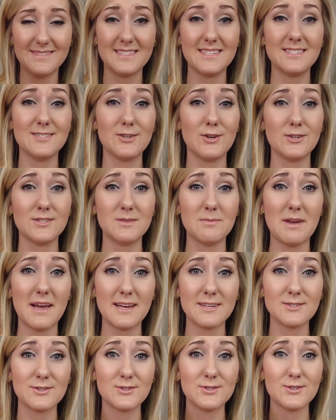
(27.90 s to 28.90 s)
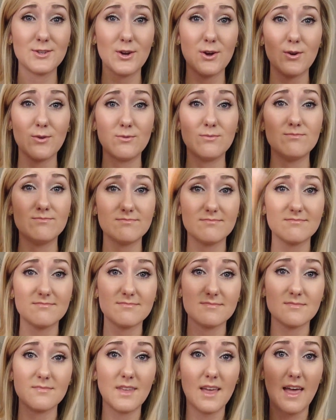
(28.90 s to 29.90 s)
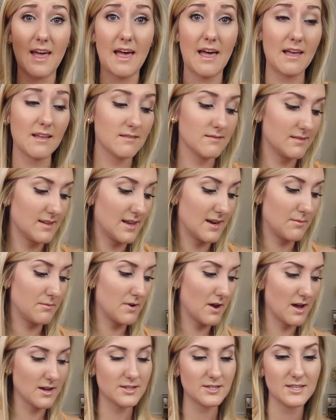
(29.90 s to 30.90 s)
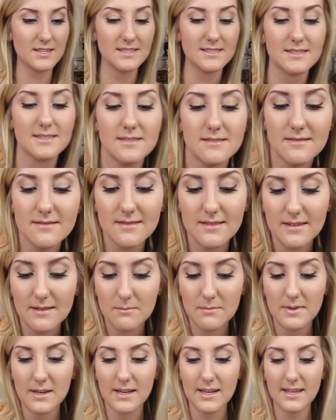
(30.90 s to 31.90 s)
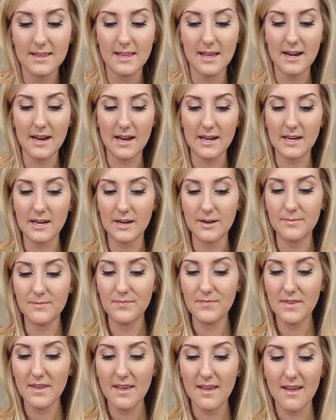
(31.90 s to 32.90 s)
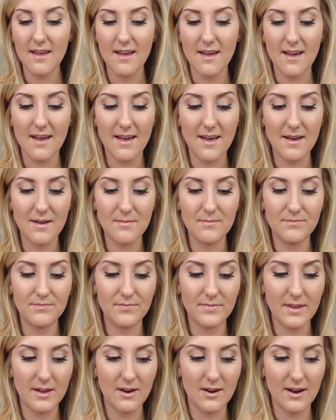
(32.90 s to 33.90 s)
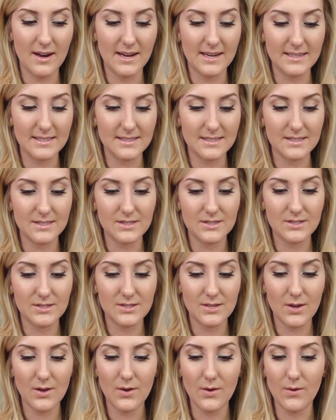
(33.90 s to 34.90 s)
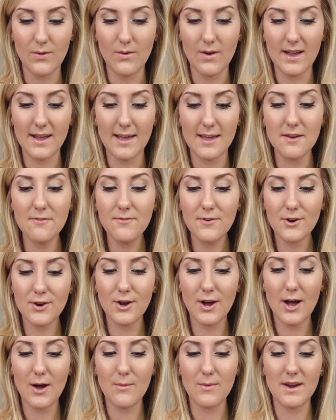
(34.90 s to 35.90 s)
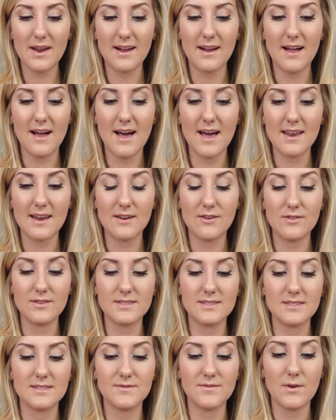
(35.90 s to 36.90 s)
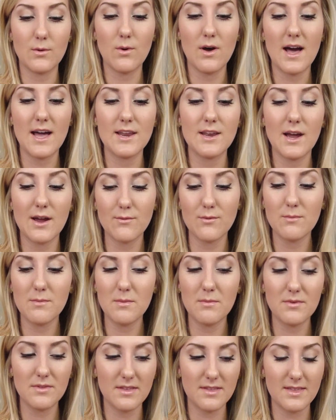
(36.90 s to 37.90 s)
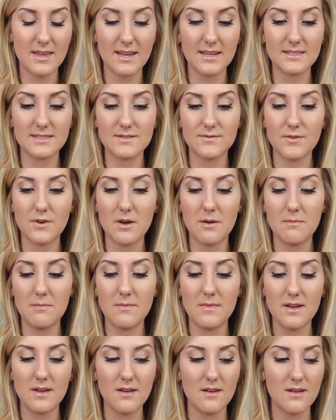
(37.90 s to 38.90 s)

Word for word: Since Ulta bags are so and obnoxious. I'm gonna get that out of here. Alright, so I kind of forgot what I got. I know this is fun. Well, I remember the things from